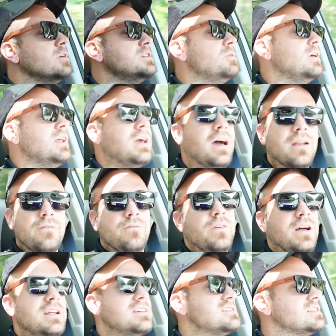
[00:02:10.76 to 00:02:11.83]
we do any kind of
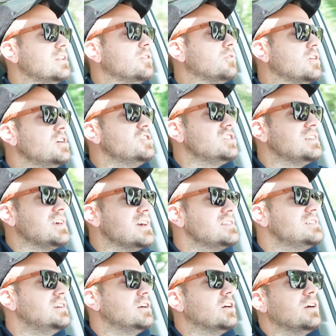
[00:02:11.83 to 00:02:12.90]
fun acceleration
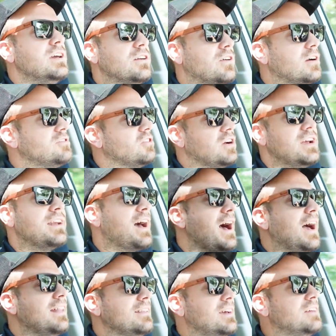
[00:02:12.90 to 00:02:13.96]
test here in our Grand
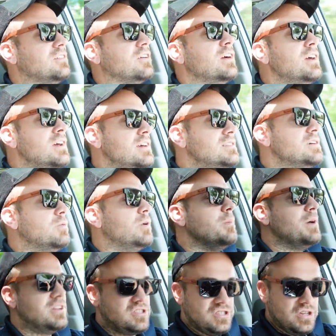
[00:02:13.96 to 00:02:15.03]
Highlander, did want to
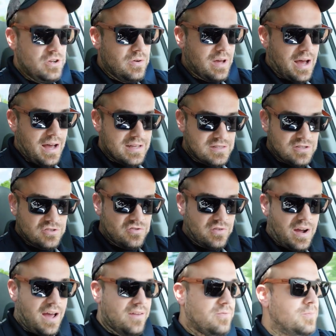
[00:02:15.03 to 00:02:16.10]
mention to you guys the
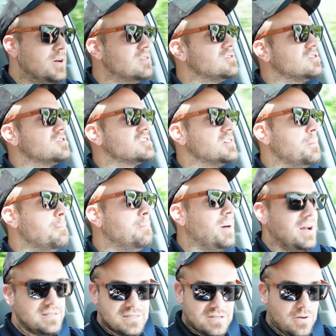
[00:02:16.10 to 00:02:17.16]
drive modes. There's some
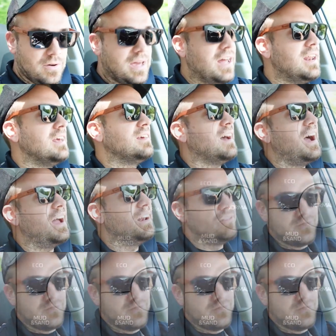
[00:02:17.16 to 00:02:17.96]
buttons located kind